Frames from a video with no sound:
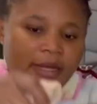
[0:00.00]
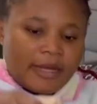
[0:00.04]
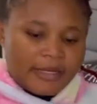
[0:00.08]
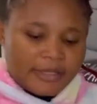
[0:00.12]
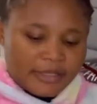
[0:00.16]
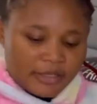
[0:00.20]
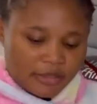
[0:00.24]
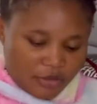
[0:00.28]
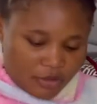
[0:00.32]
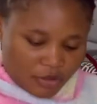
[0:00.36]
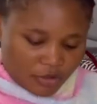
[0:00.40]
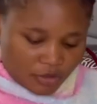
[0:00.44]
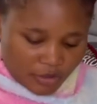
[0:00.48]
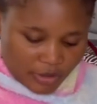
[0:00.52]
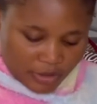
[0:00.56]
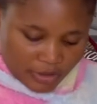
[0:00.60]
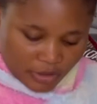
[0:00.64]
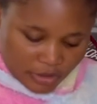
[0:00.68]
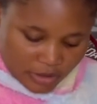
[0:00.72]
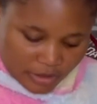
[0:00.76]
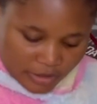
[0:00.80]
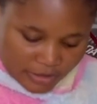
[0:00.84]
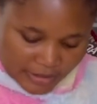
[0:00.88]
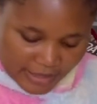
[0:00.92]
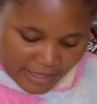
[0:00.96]
This is also in
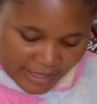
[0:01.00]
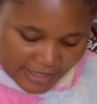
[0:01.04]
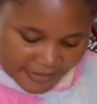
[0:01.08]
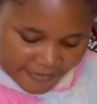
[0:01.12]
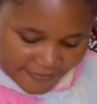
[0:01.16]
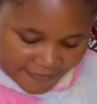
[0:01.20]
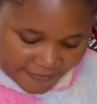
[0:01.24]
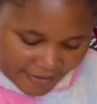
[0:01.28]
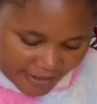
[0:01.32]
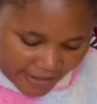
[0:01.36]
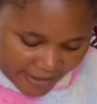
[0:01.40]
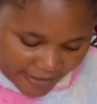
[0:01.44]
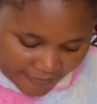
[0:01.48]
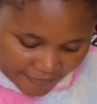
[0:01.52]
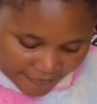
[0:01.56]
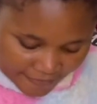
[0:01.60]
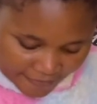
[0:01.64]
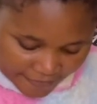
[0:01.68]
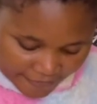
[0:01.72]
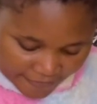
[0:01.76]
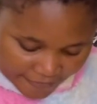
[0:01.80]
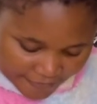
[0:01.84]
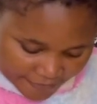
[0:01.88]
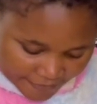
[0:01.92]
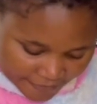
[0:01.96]
size 5.
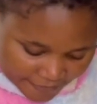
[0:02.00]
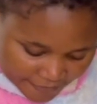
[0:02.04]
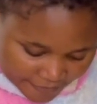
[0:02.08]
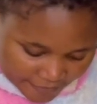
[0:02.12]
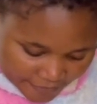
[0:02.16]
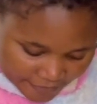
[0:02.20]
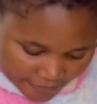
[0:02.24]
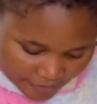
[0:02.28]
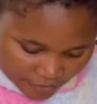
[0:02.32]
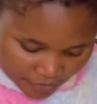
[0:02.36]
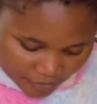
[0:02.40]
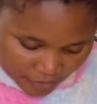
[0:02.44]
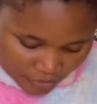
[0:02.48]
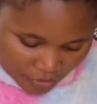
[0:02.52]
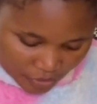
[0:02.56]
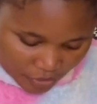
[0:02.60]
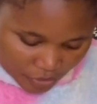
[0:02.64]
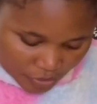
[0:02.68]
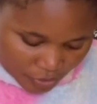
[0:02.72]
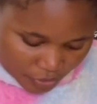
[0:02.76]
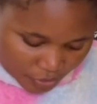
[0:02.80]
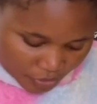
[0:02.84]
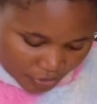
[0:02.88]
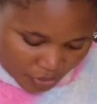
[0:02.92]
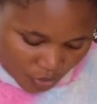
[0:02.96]

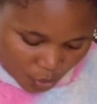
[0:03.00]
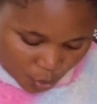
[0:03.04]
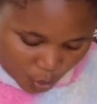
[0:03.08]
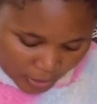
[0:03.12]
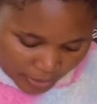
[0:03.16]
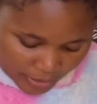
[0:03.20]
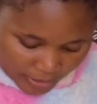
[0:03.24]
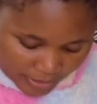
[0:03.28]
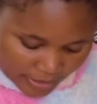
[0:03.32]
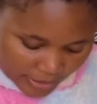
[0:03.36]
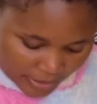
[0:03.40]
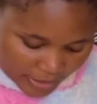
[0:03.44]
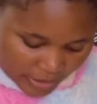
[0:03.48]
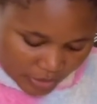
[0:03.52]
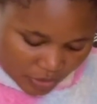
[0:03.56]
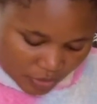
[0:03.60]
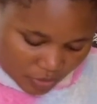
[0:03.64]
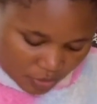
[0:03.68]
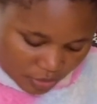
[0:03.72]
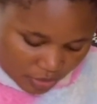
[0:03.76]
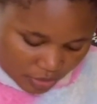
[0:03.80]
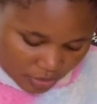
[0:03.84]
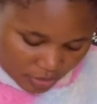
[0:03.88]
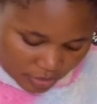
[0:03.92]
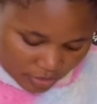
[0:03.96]
It's 110 as
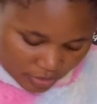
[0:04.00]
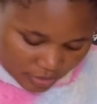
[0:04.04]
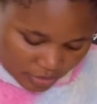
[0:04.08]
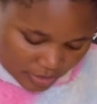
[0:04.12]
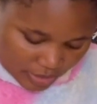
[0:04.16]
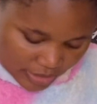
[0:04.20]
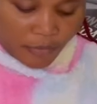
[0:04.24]
well.